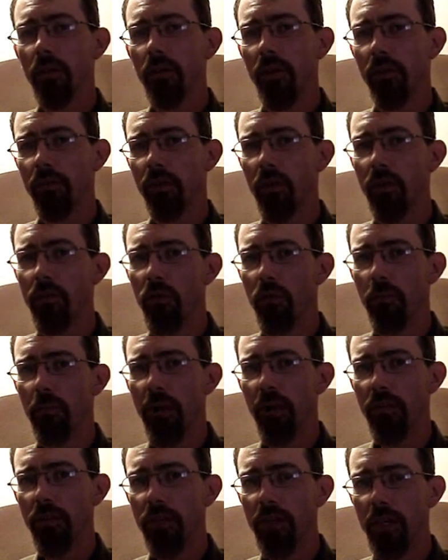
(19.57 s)
You have to go through a
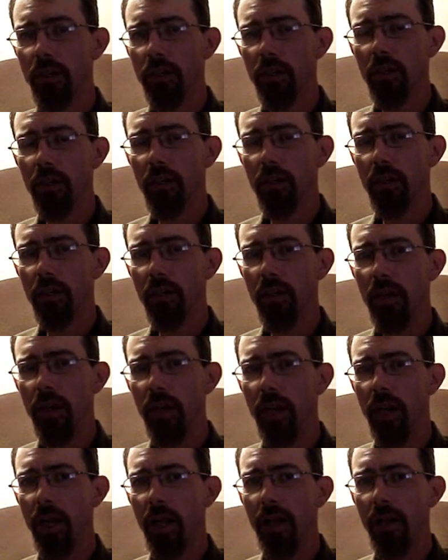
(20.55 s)
metal detector
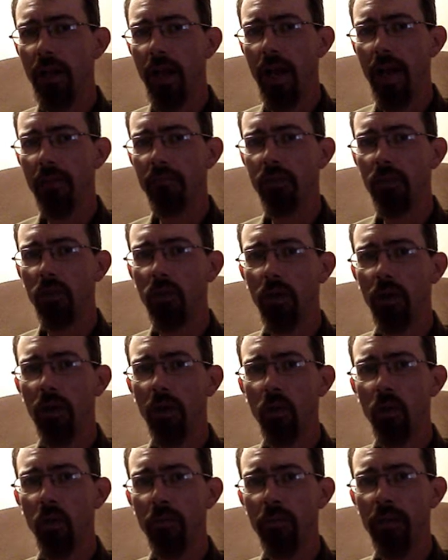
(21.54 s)
and have your
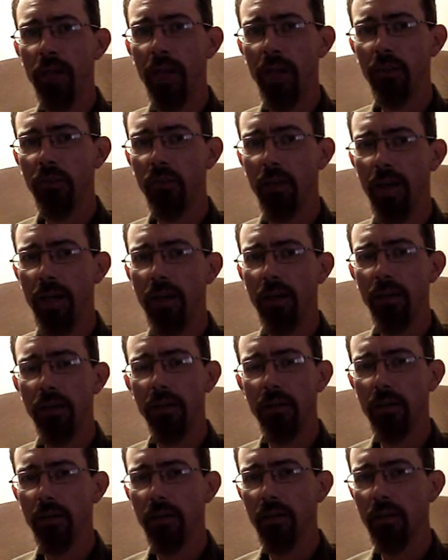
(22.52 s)
equipment x-rayed.
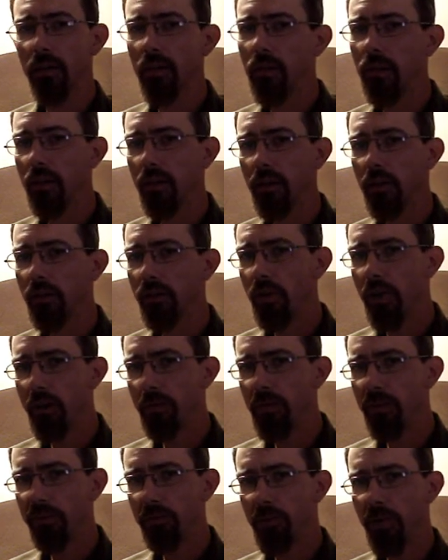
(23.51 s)
Try
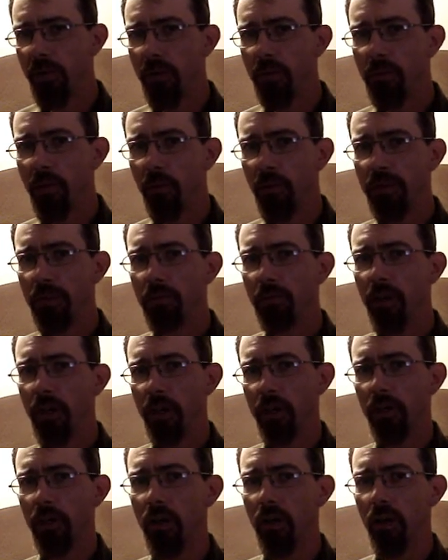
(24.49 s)
to be smart about what you
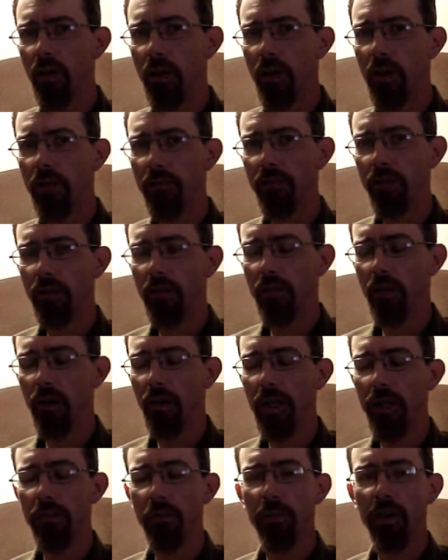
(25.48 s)
bring in the archives. You're
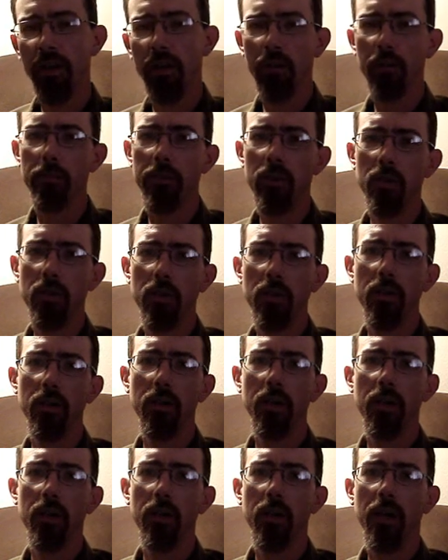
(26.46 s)
allowed to bring a computer,
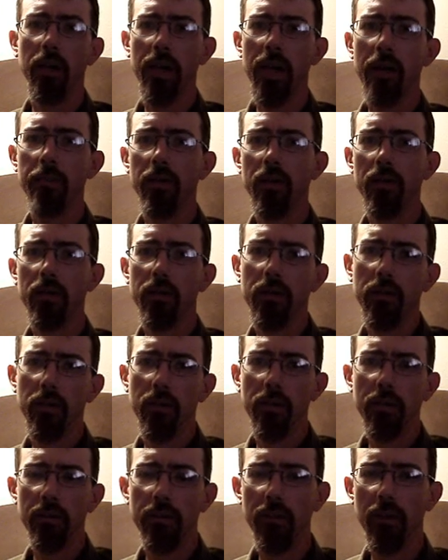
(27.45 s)
a camera,
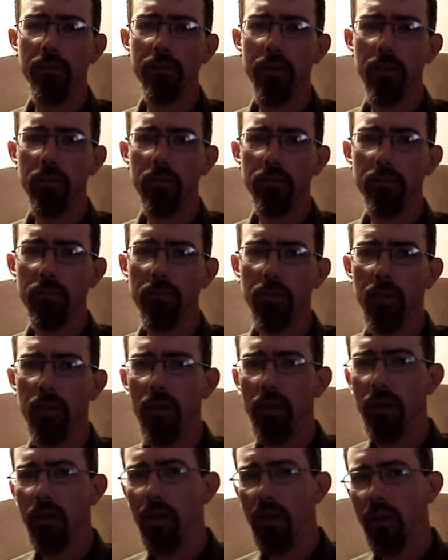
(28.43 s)
cell phone,
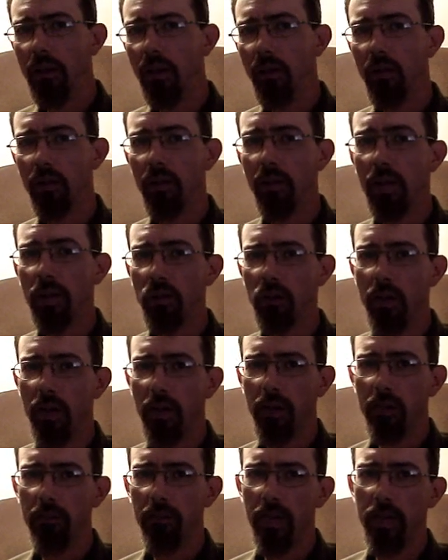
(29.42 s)
and other
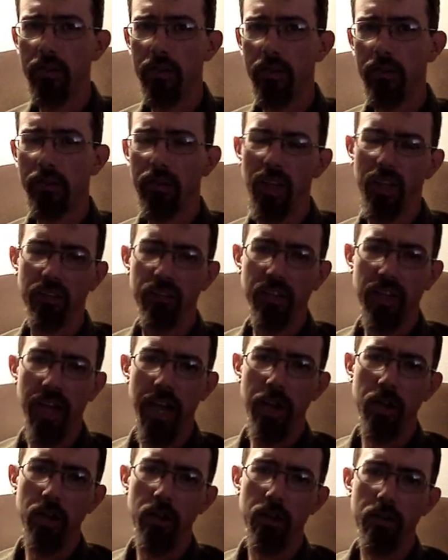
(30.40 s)
electronic devices like
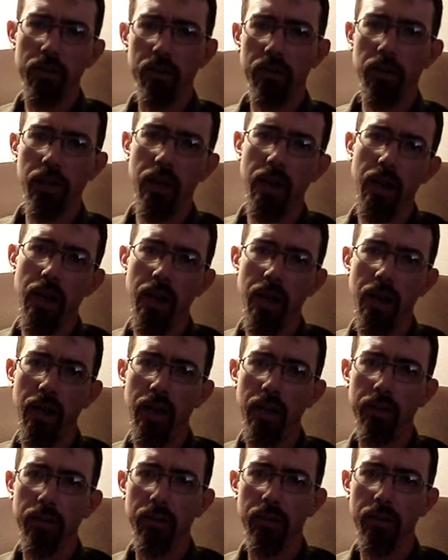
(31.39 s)
scanners
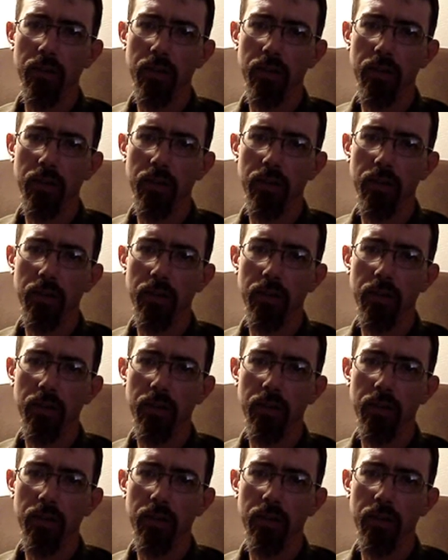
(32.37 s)
and